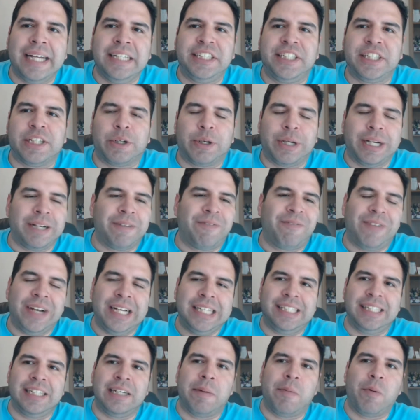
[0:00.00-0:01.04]
Jiren,
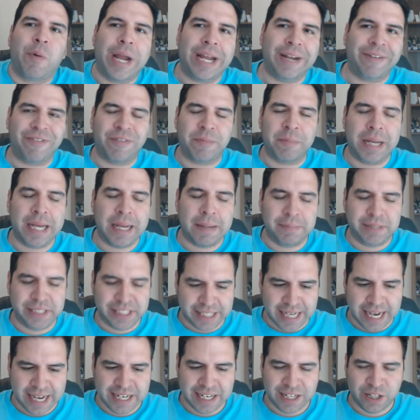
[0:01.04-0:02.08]
facing away from him, just
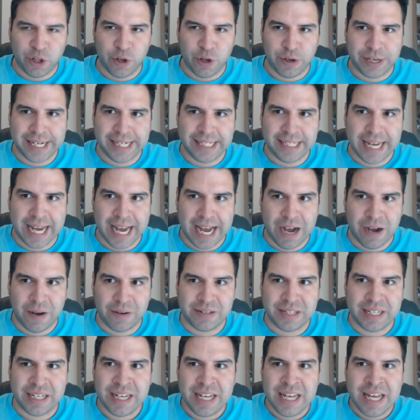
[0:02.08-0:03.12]
kind of looking down,
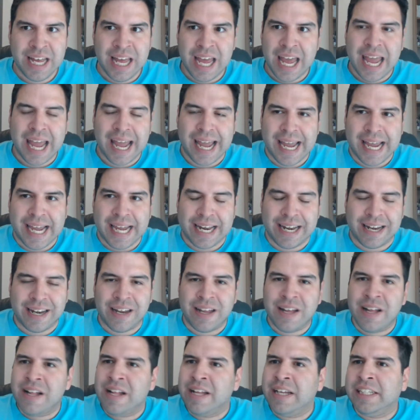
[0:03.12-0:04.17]
and
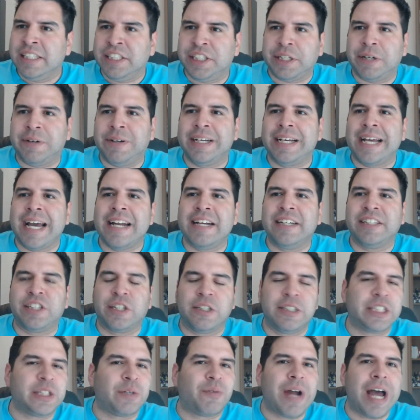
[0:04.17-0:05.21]
Jiren kind of
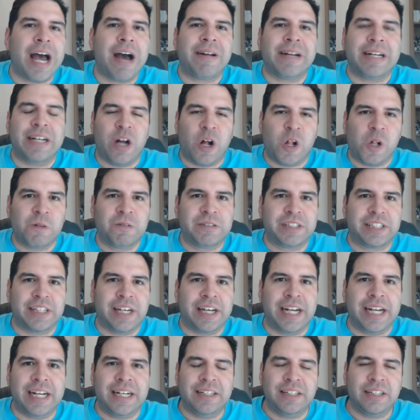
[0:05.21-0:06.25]
turns around, and all of a
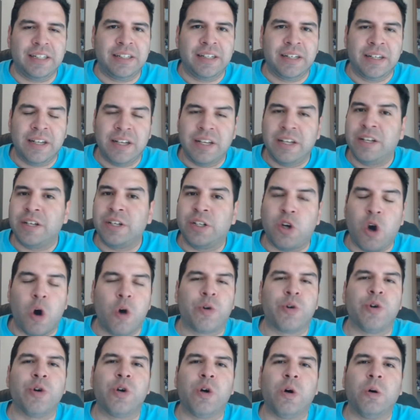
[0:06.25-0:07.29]
sudden,
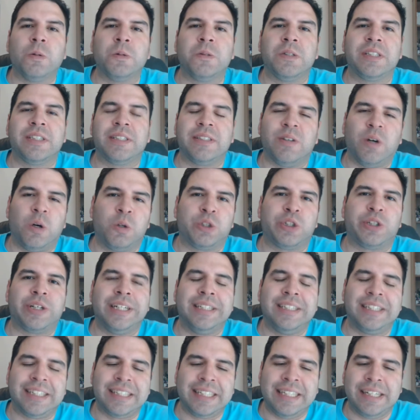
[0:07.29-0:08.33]
Goku goes Ultra
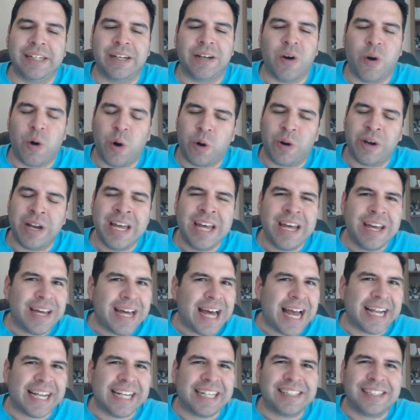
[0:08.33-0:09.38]
Instinct, or I
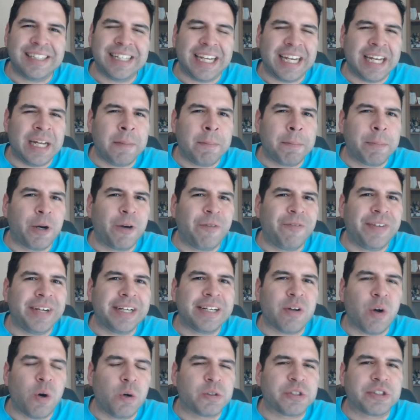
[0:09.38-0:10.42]
guess
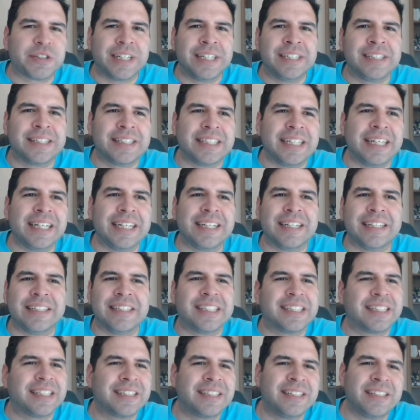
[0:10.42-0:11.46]
imperfect Ultra Instinct,
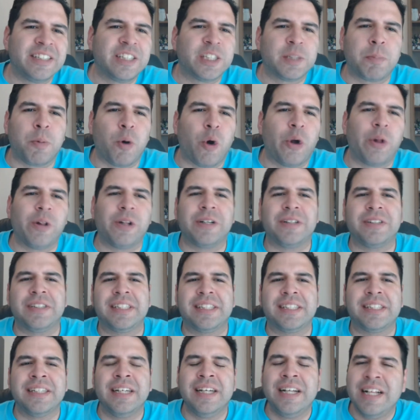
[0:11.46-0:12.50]
because
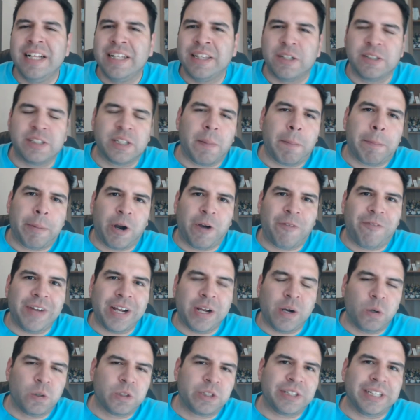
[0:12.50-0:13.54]
spoilers, there's a perfect
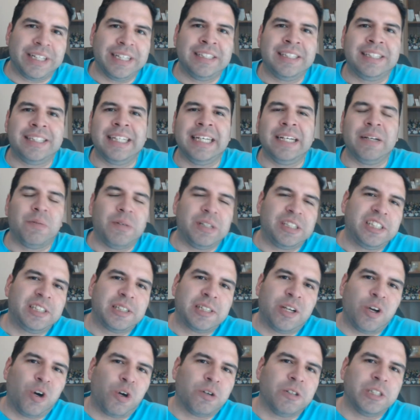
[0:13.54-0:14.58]
Ultra Instinct, which
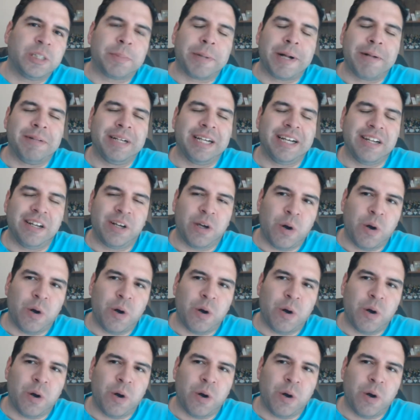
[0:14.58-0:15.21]
Goku's probably going to